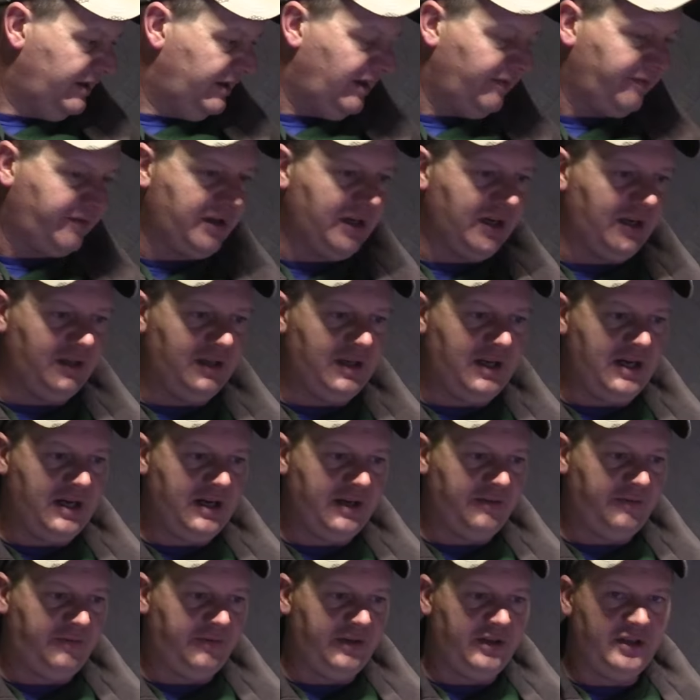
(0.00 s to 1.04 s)
I've caught a
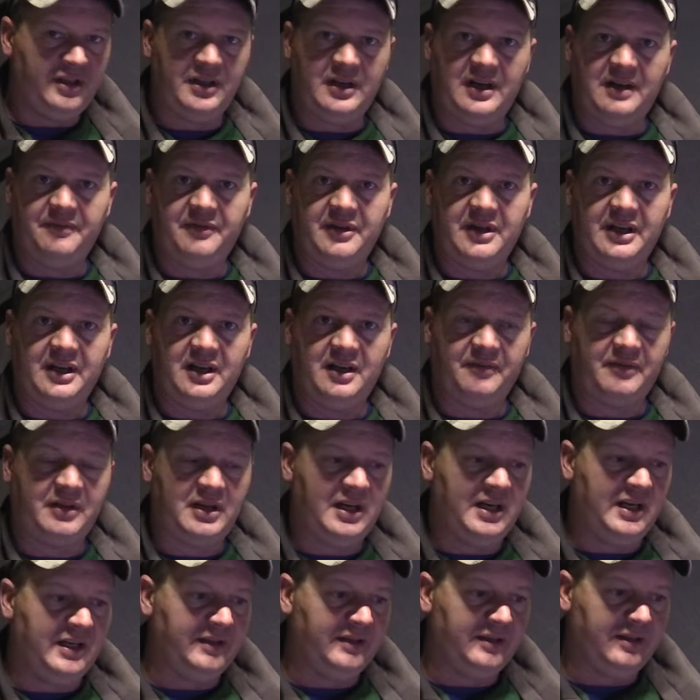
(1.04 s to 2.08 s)
lot of fish off that. I've
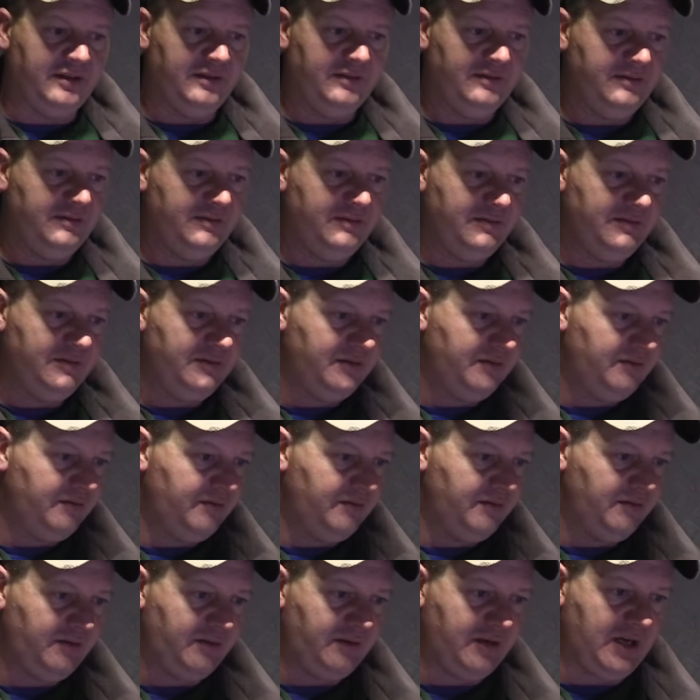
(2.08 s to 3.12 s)
caught,
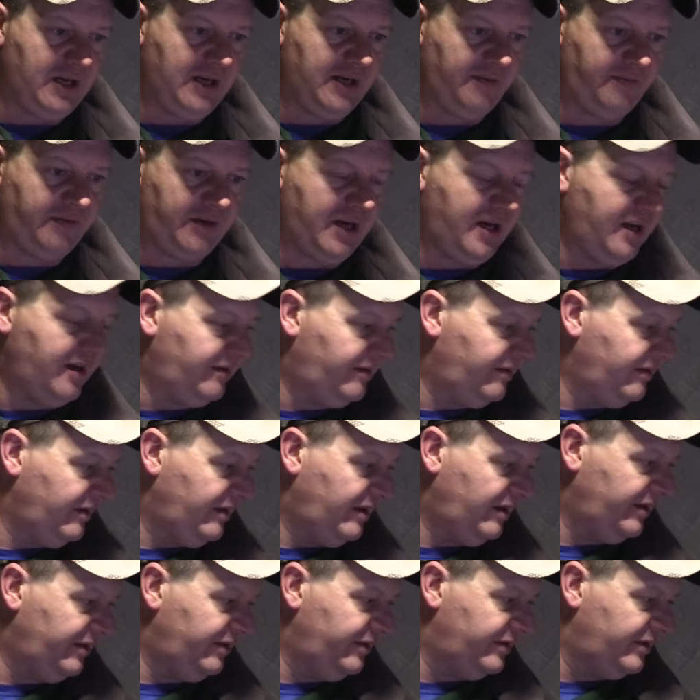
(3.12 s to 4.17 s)
God, I've caught
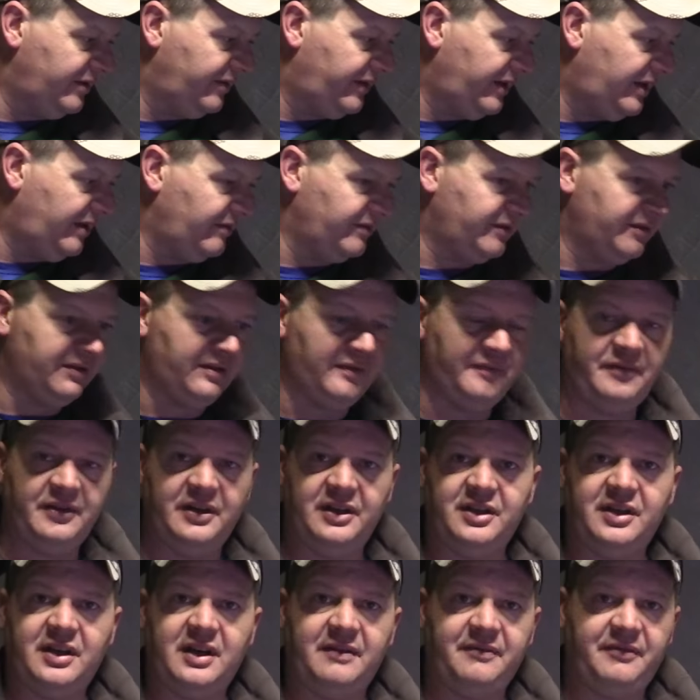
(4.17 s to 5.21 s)
hundreds of thousands of
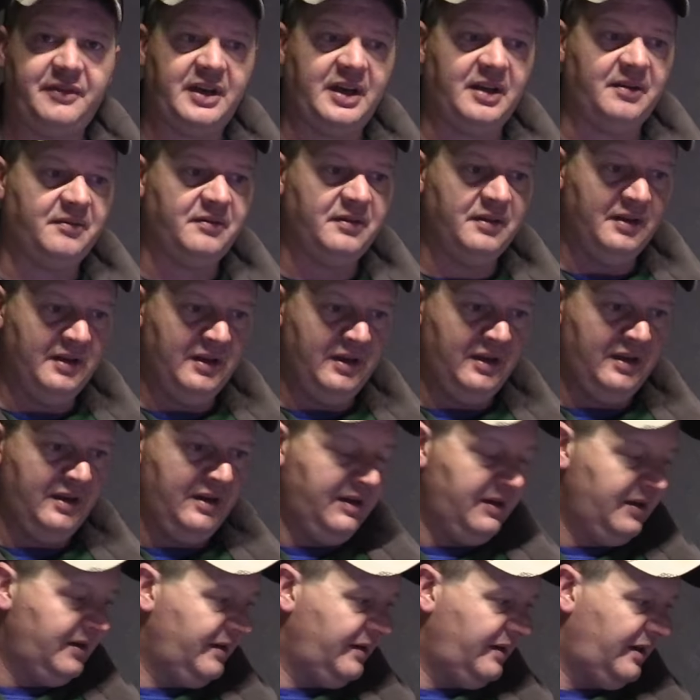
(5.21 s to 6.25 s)
fish off that
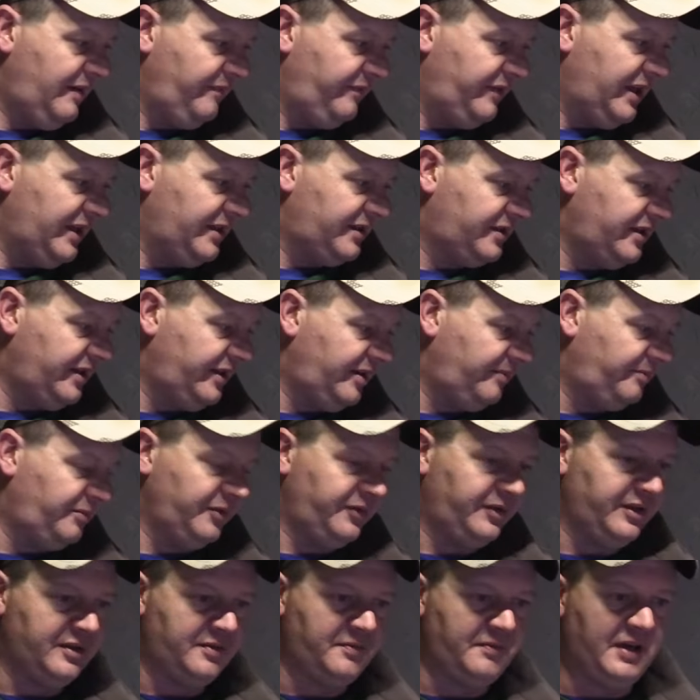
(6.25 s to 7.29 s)
off that setup with
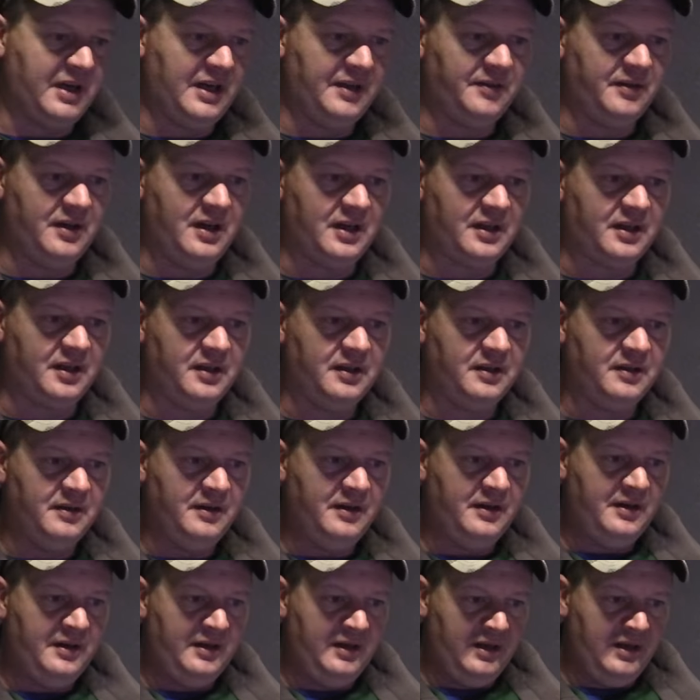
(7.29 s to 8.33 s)
this rod rocker.
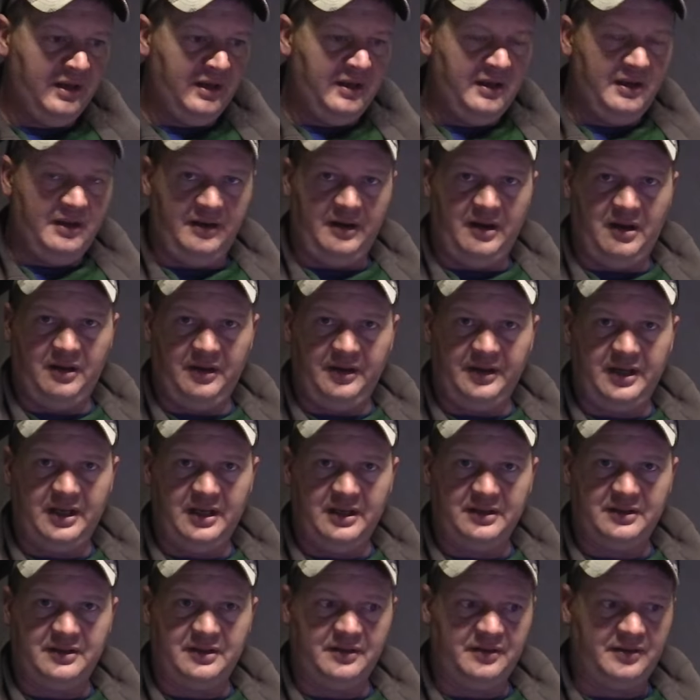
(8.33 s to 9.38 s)
And all it
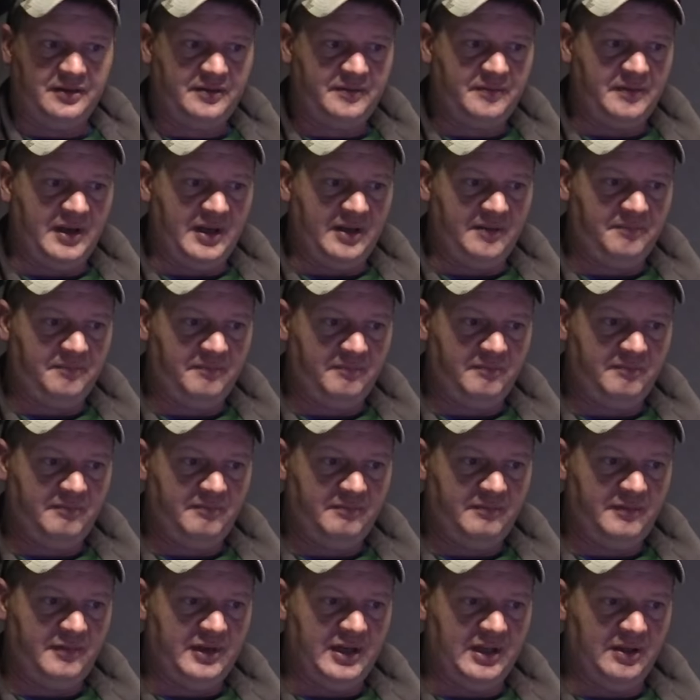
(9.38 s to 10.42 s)
is is that
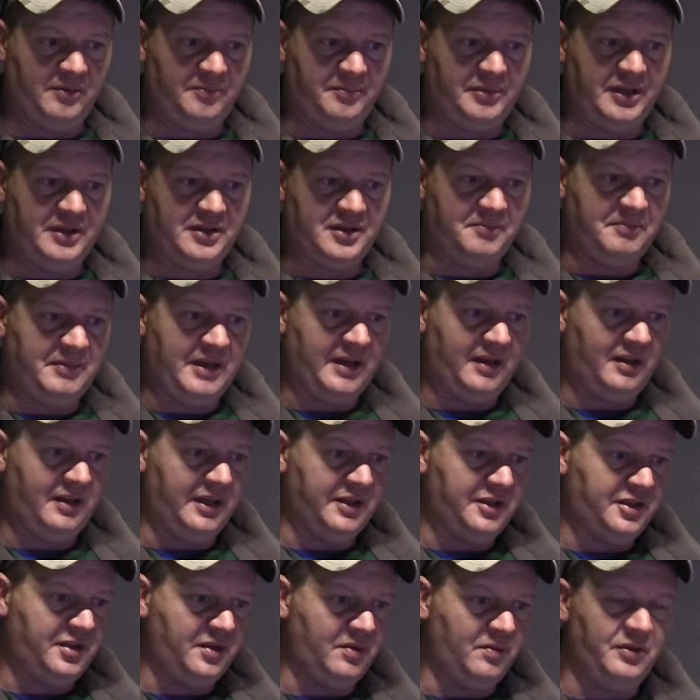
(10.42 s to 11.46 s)
yellow piece of metal I
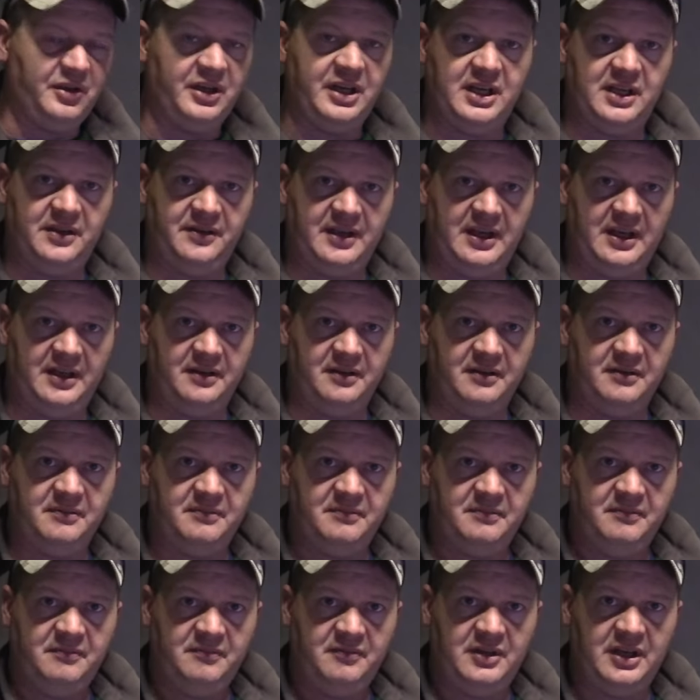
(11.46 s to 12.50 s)
showed you, and then
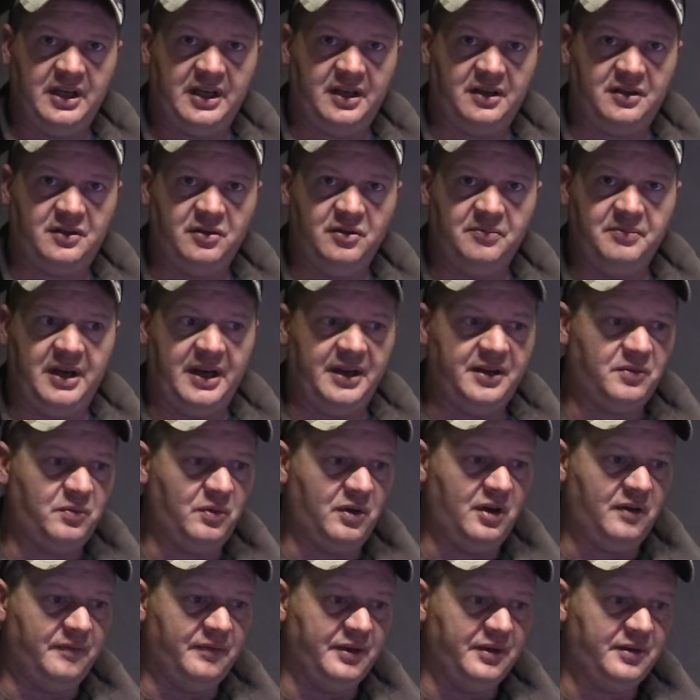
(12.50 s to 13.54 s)
take a 2 by
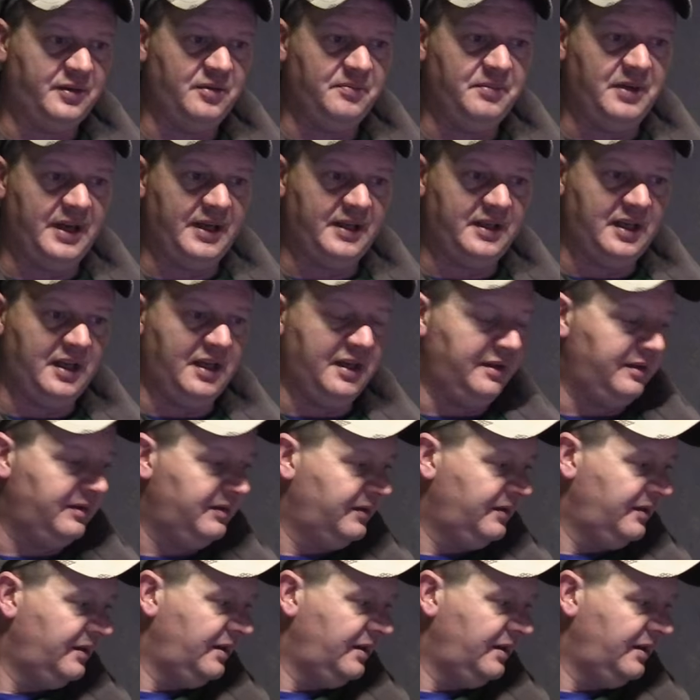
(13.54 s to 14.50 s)
12 or 2 by 10